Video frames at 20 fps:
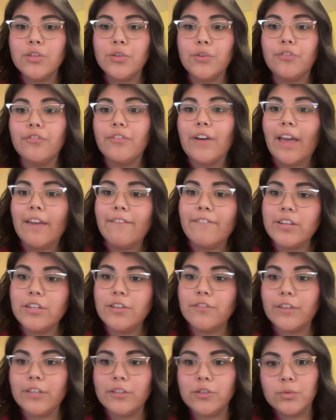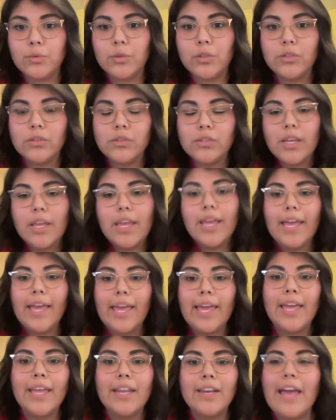to 5 individuals,
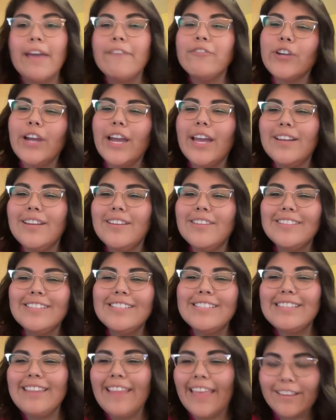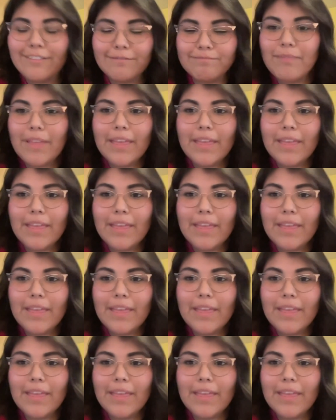and I've tried like